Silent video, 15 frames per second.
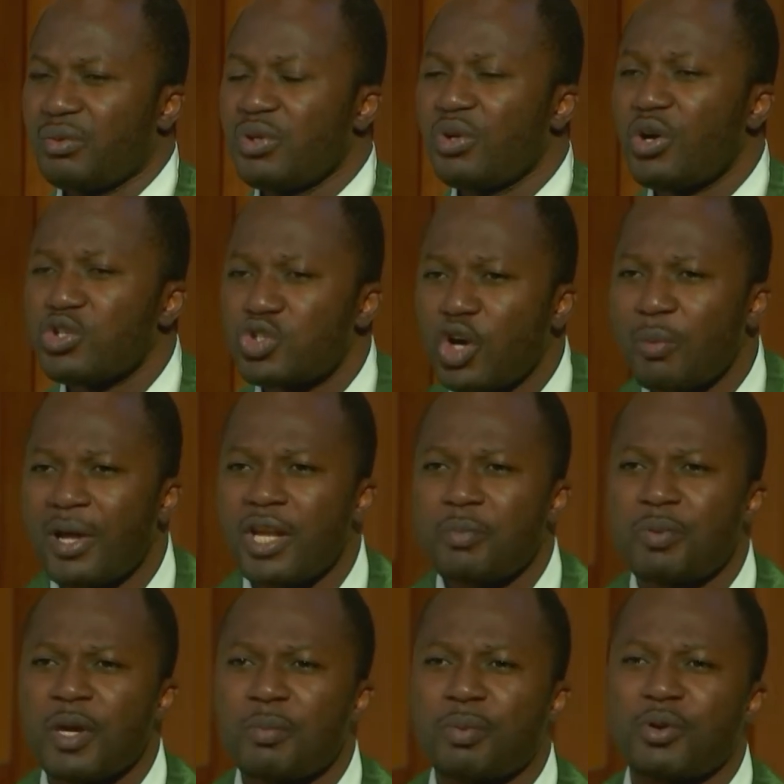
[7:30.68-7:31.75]
We know so
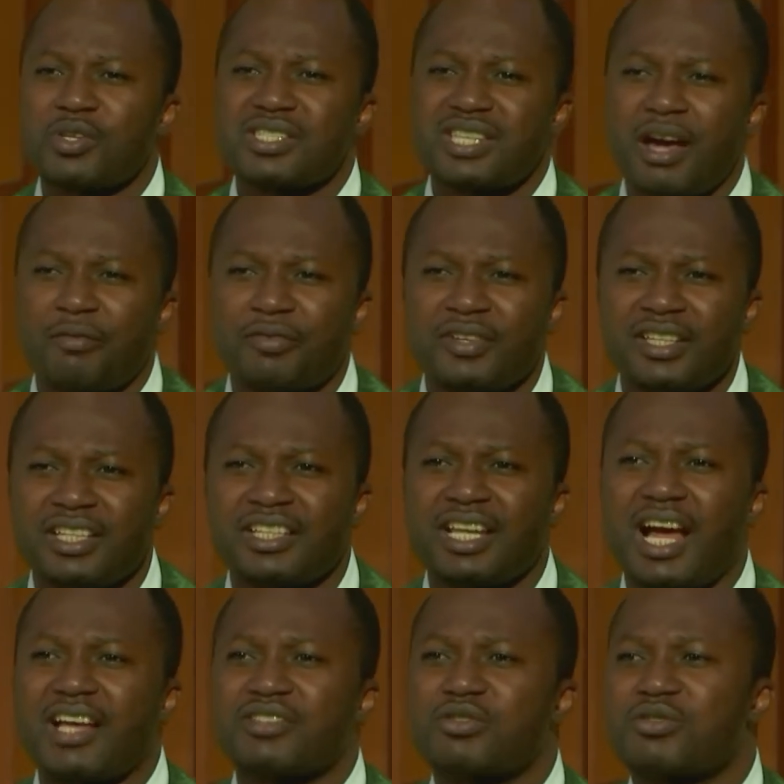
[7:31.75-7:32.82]
many people suffering
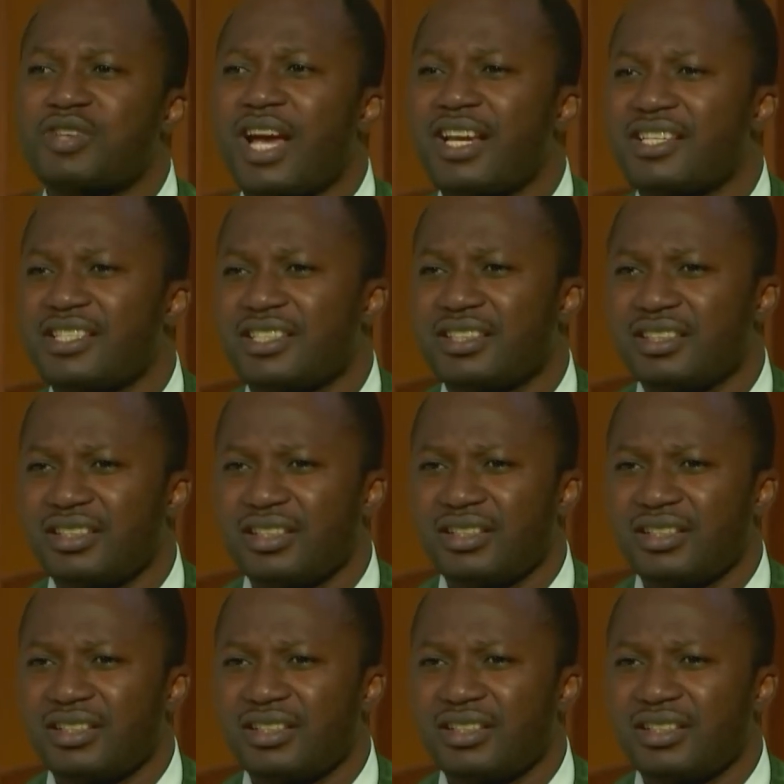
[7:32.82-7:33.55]
in our society